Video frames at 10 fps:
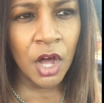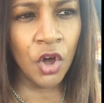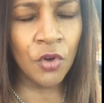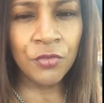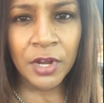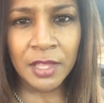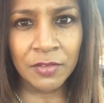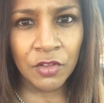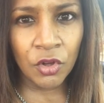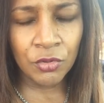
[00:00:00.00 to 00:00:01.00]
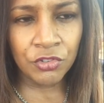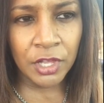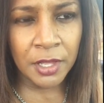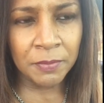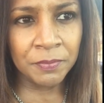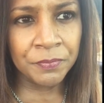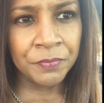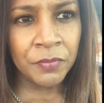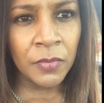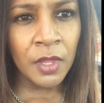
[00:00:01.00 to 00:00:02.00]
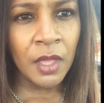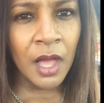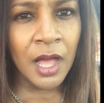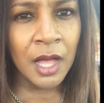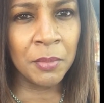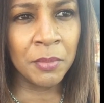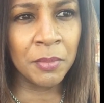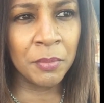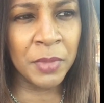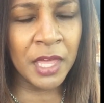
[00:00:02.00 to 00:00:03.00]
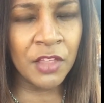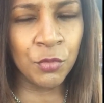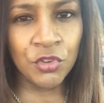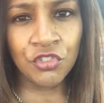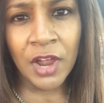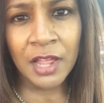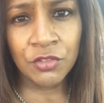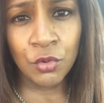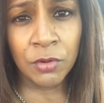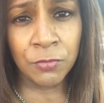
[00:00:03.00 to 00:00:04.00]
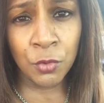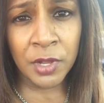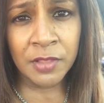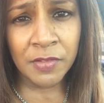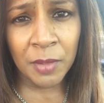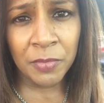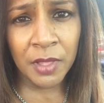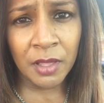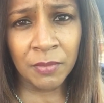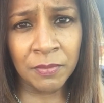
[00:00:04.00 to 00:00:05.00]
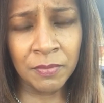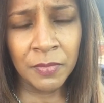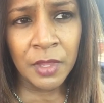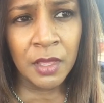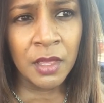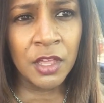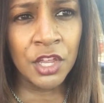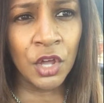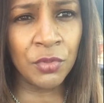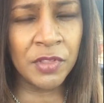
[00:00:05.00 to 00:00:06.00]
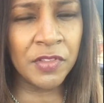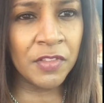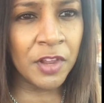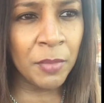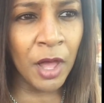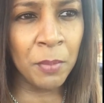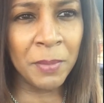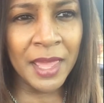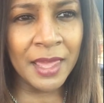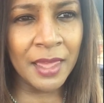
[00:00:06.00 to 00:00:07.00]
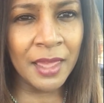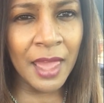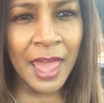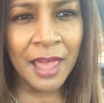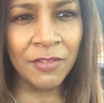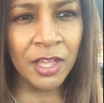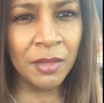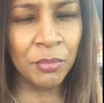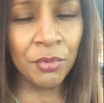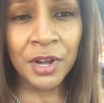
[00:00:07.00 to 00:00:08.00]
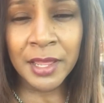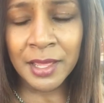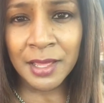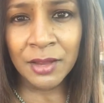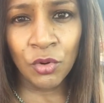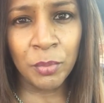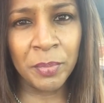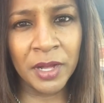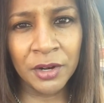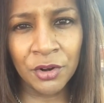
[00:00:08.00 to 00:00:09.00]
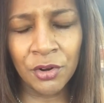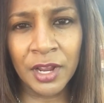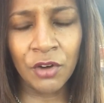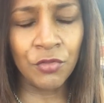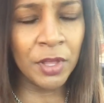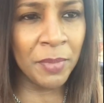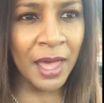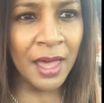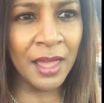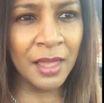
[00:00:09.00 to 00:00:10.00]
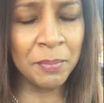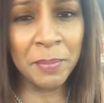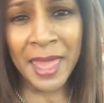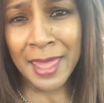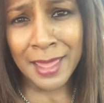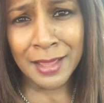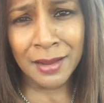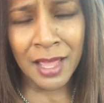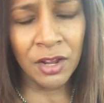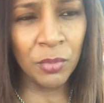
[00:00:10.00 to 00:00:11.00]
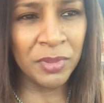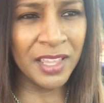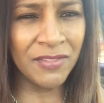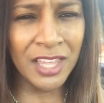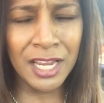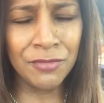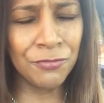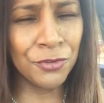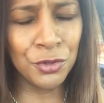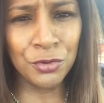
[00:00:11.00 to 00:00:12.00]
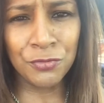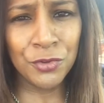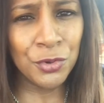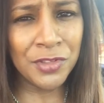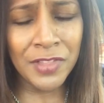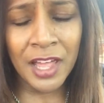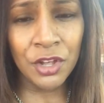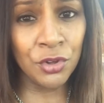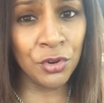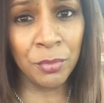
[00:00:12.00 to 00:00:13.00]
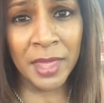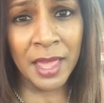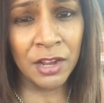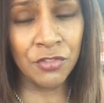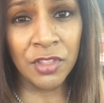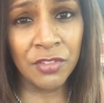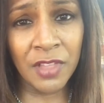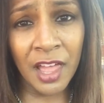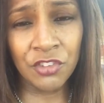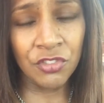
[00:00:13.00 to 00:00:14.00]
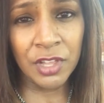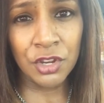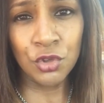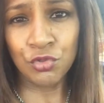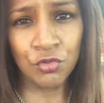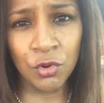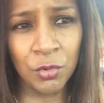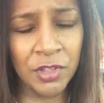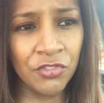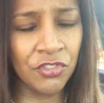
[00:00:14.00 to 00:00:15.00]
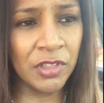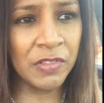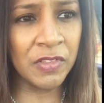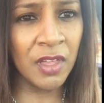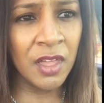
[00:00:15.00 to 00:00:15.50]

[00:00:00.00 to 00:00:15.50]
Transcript: overindulging, because we're trying to avoid something. This isn't about having bread or butter and a ribeye bad. I don't believe any food is not good or bad. It's actually neutral. It's just